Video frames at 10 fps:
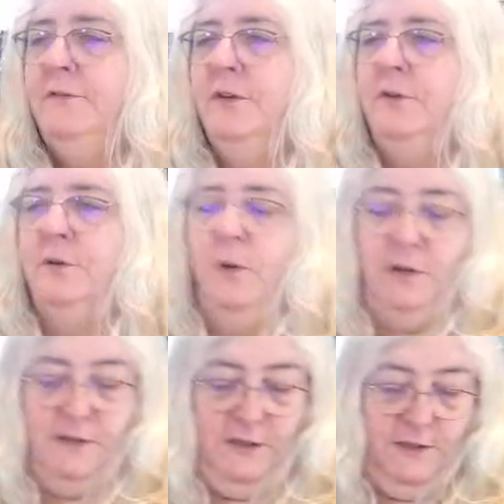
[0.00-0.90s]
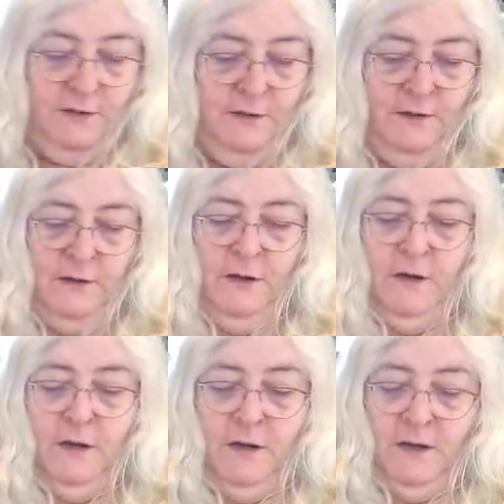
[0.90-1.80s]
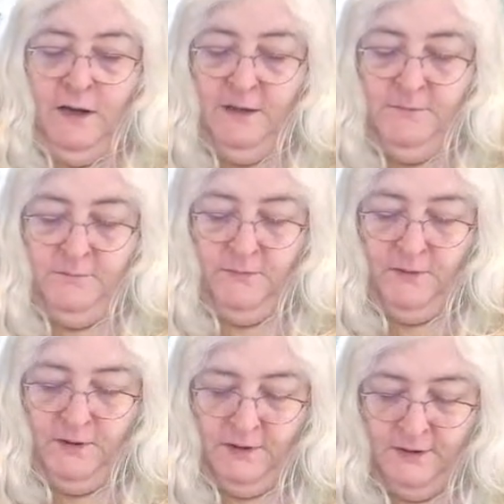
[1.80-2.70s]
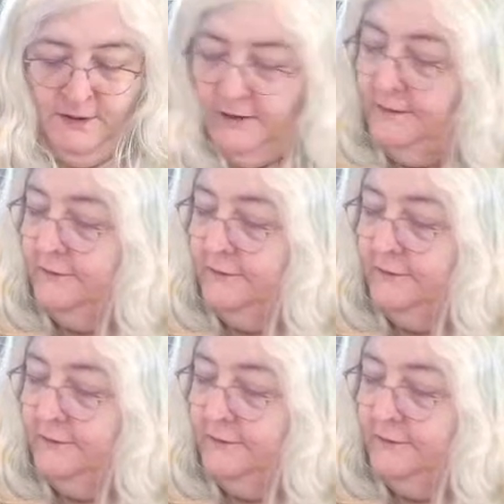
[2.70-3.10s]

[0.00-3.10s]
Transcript: do on here. A